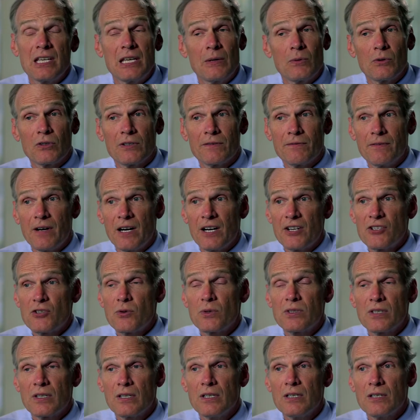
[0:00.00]
He will advise you what
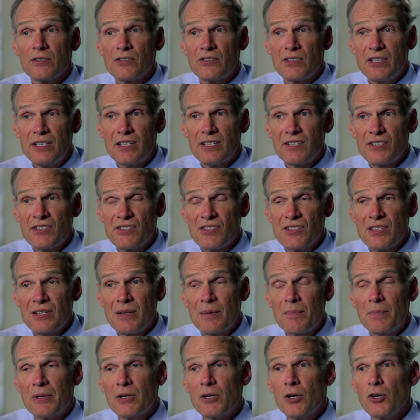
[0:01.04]
the law says,
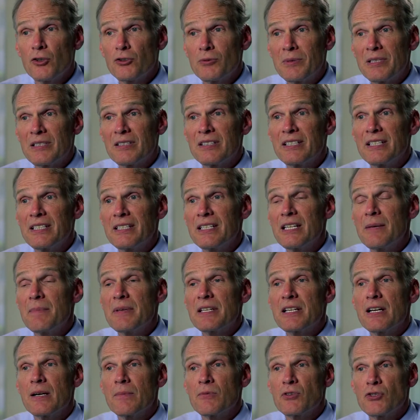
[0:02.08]
but ultimately it
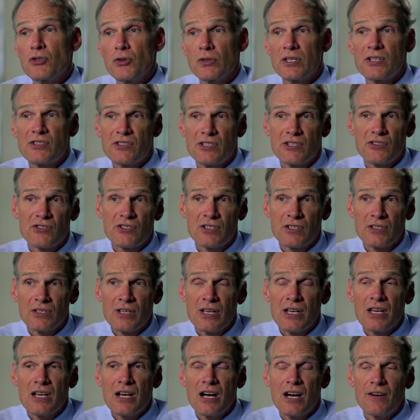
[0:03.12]
becomes your decision
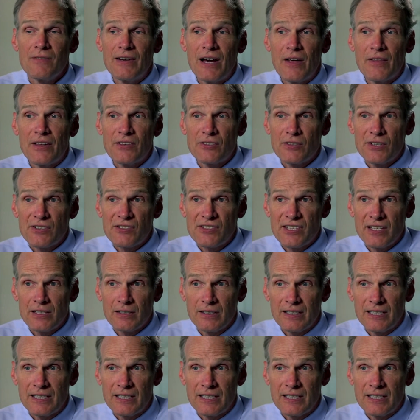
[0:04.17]
of how that's going to settle